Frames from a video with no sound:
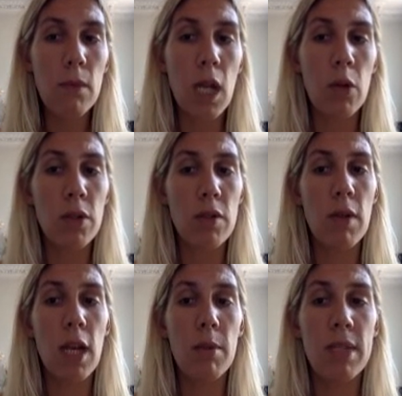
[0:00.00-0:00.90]
I also
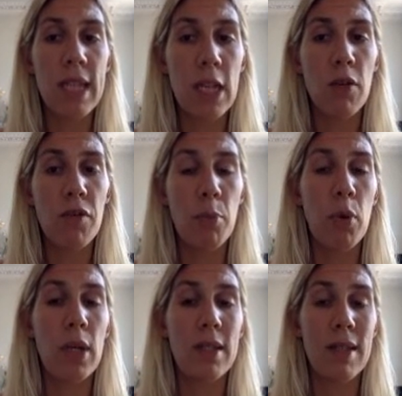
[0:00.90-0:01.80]
recommend to tick off the
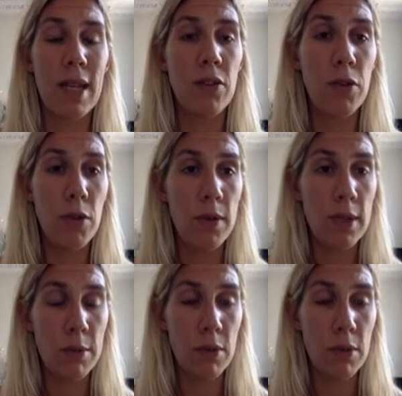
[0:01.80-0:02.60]
points as you use them.